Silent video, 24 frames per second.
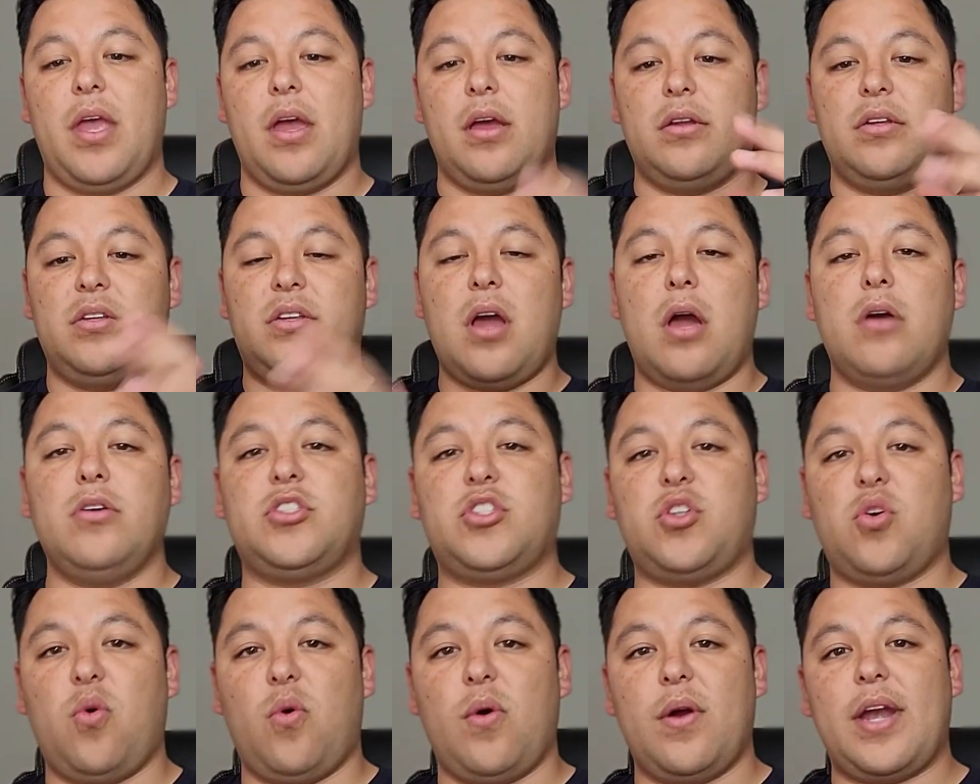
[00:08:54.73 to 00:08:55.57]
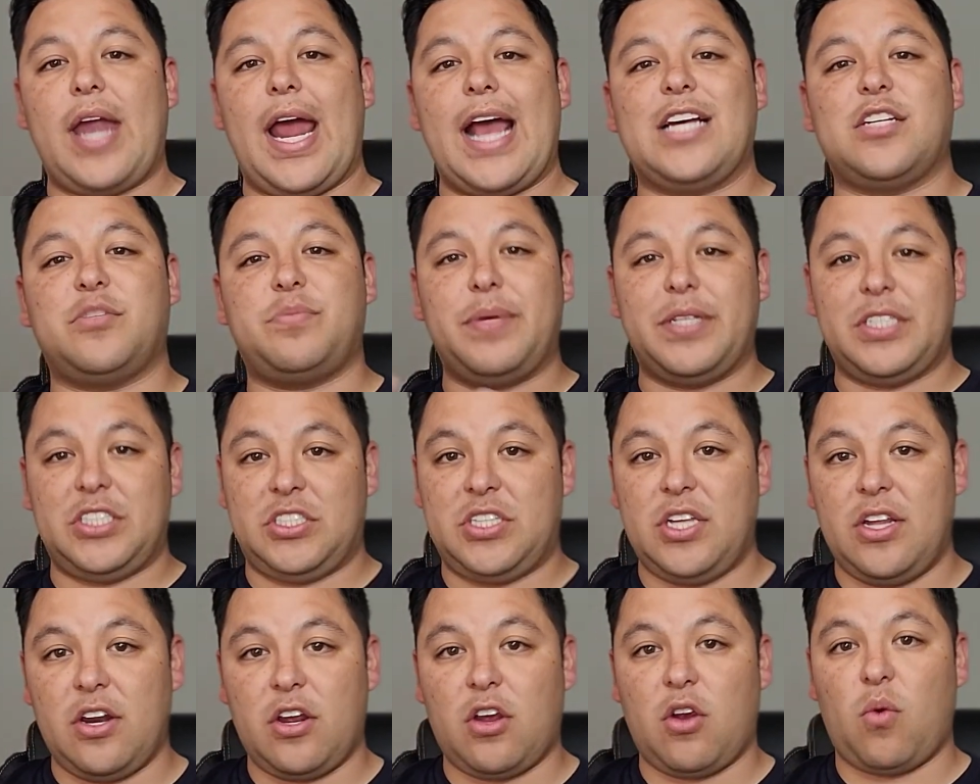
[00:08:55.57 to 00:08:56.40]
Dogecoin has been
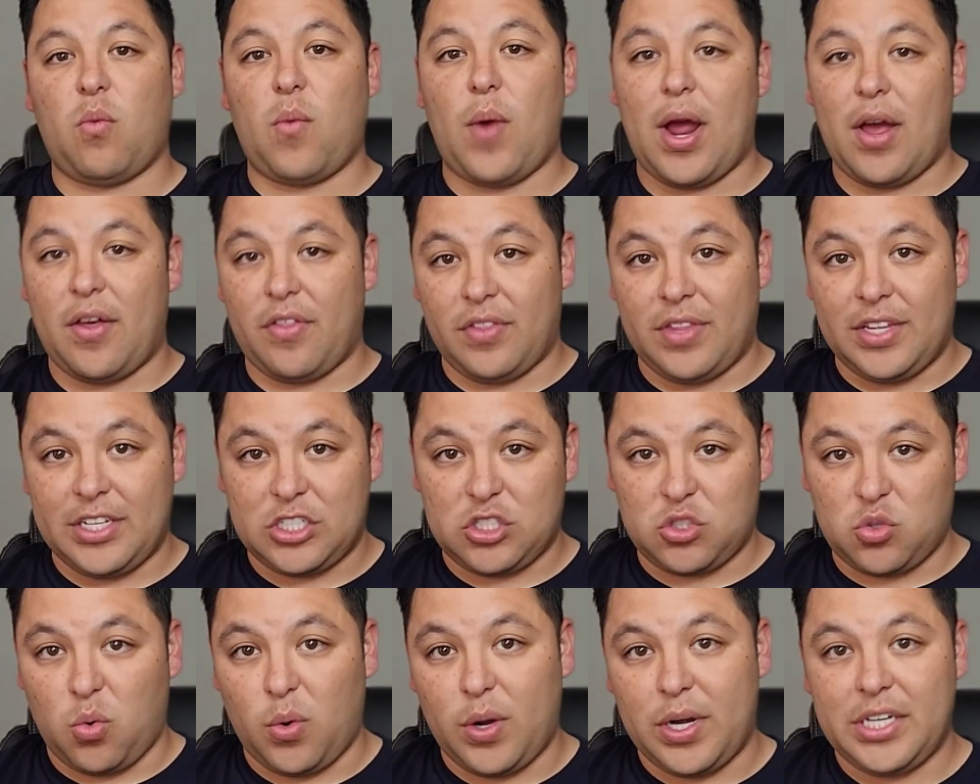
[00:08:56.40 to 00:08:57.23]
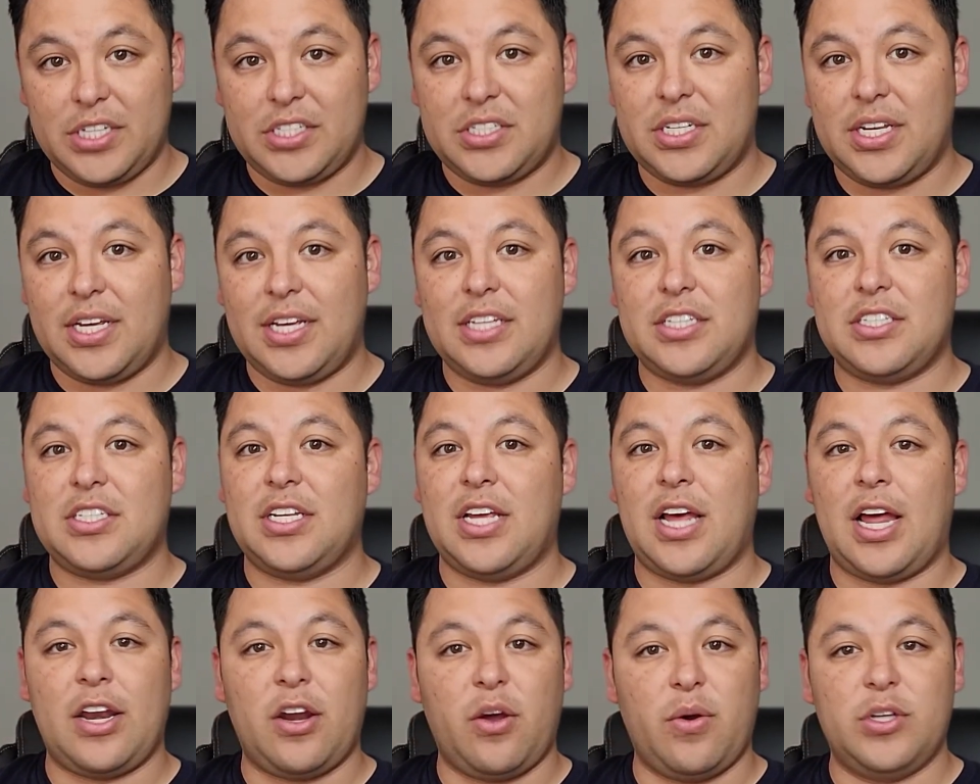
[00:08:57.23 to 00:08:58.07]
sitting around this 20 cents.
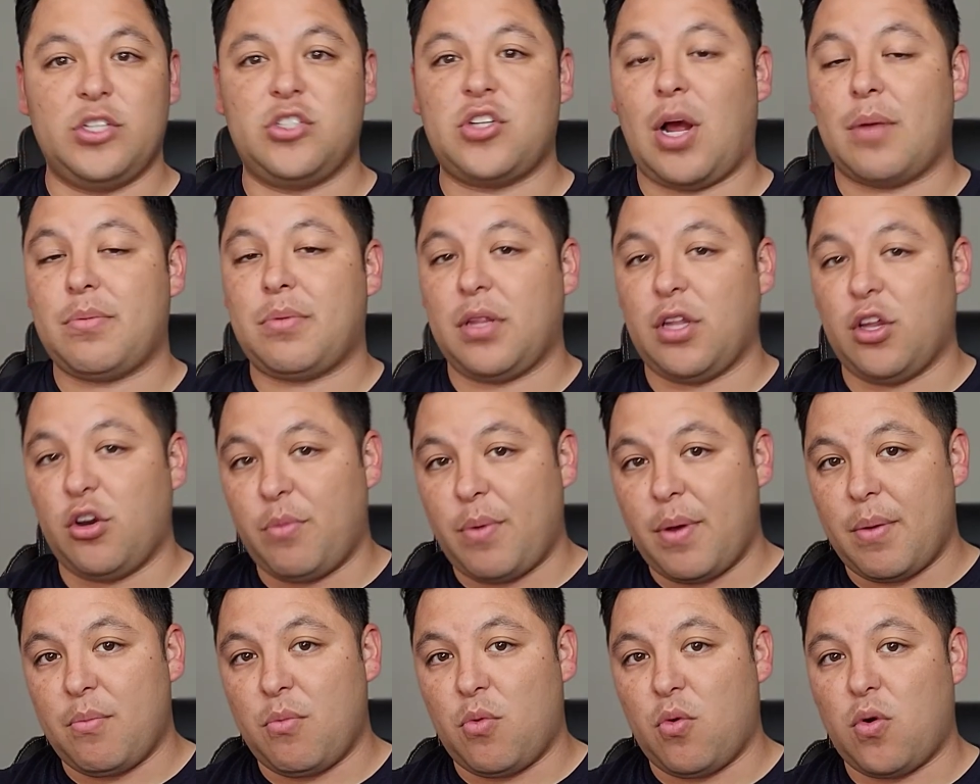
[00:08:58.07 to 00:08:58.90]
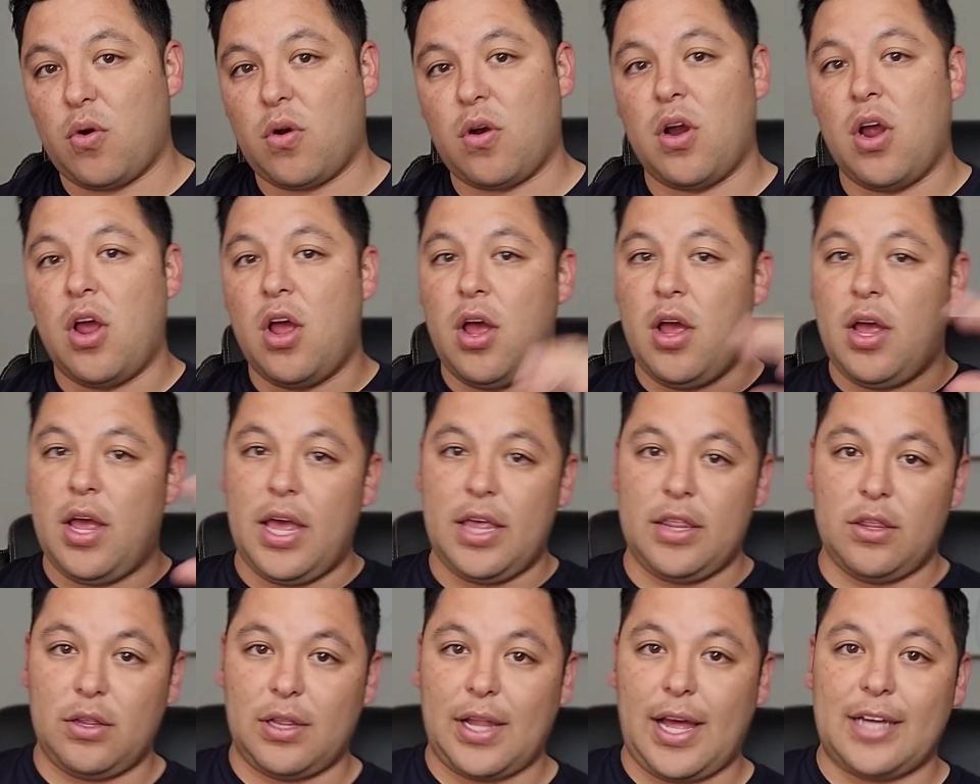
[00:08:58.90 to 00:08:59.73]
I know it dropped a little bit more
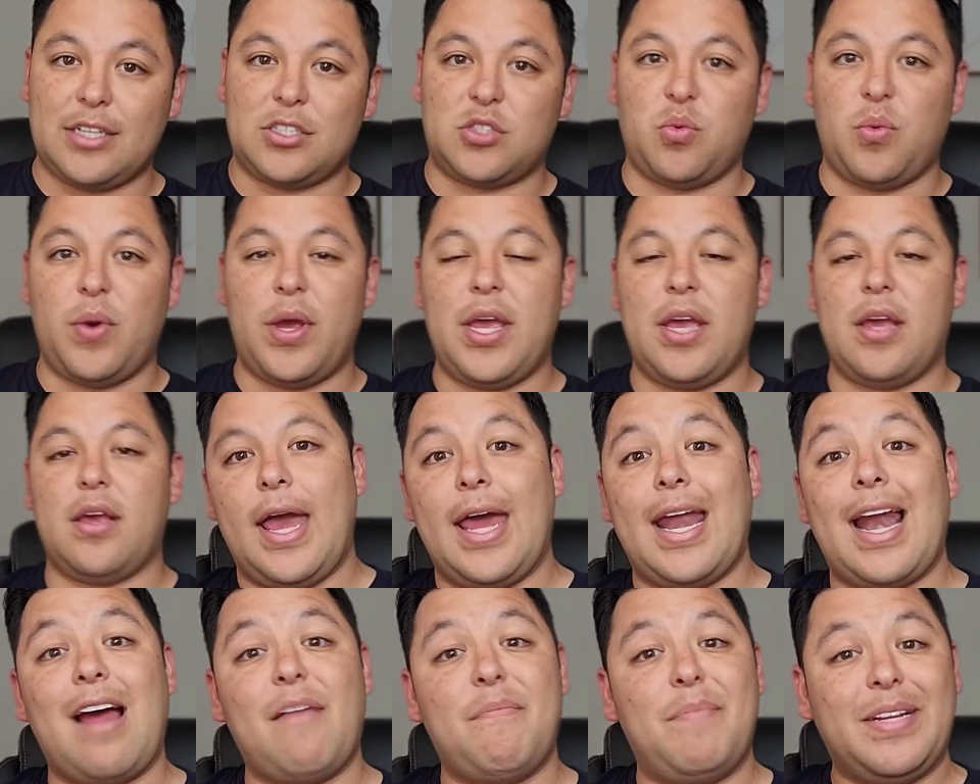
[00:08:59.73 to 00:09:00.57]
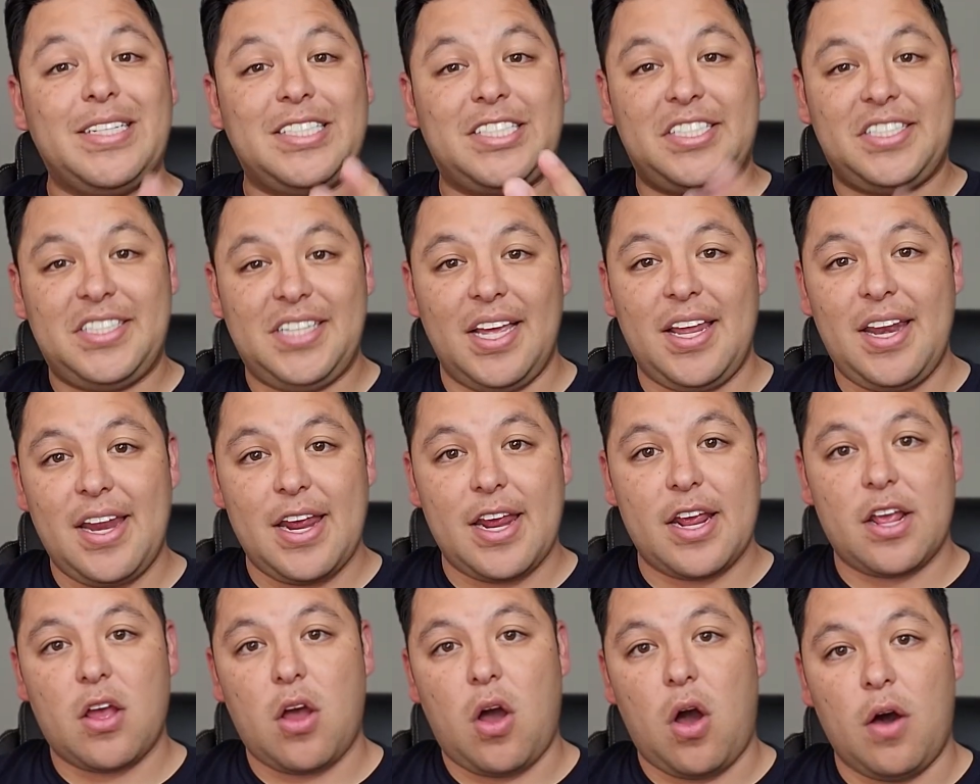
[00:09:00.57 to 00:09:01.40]
in the last week, and I've been
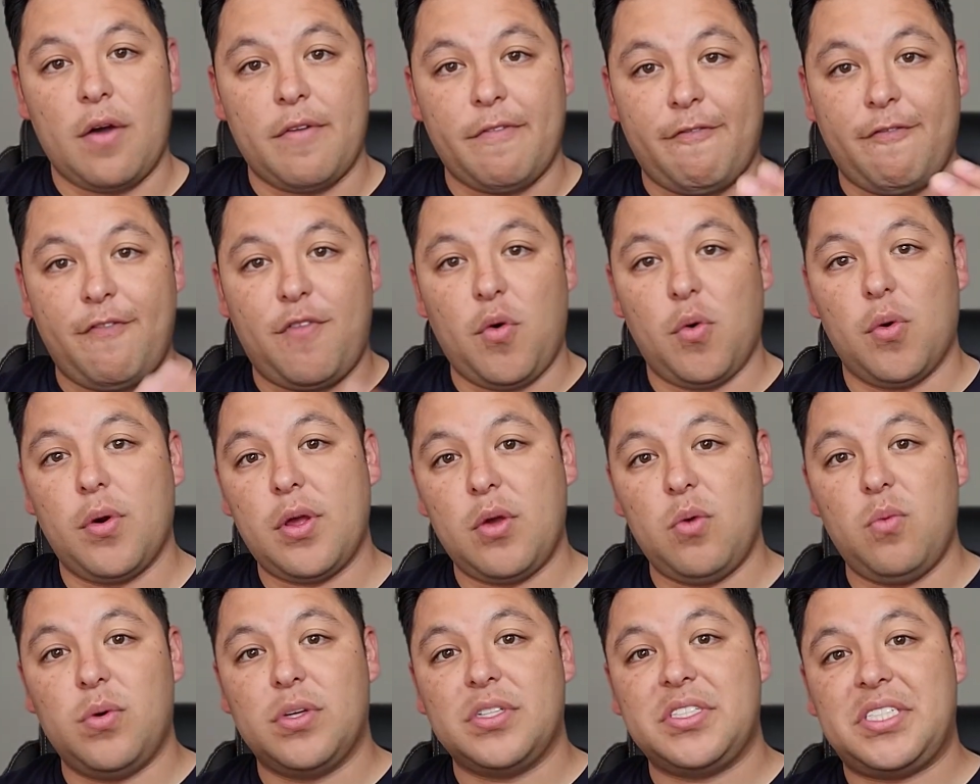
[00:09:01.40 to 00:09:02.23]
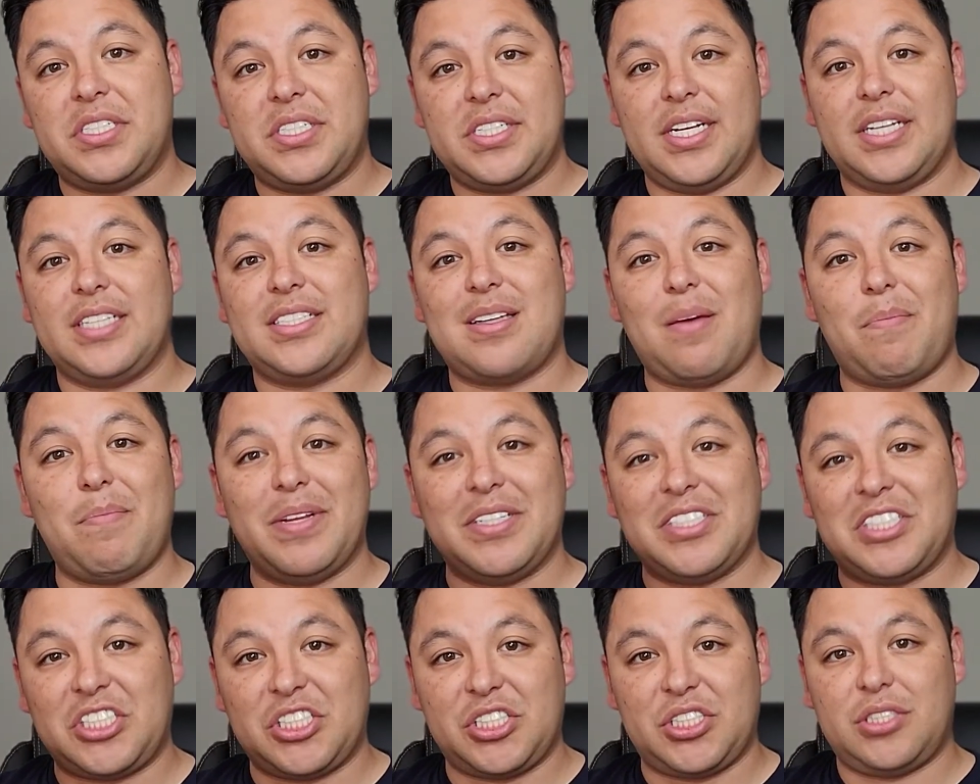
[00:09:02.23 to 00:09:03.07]
sitting on 41 cents. I've been
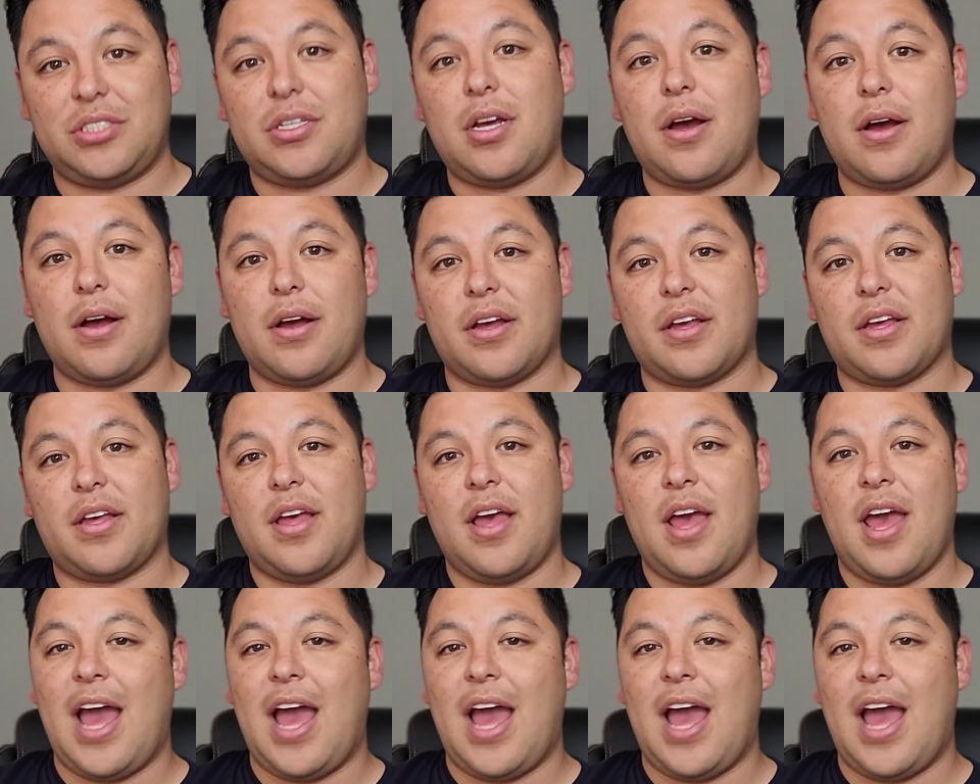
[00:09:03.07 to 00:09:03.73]
stuck.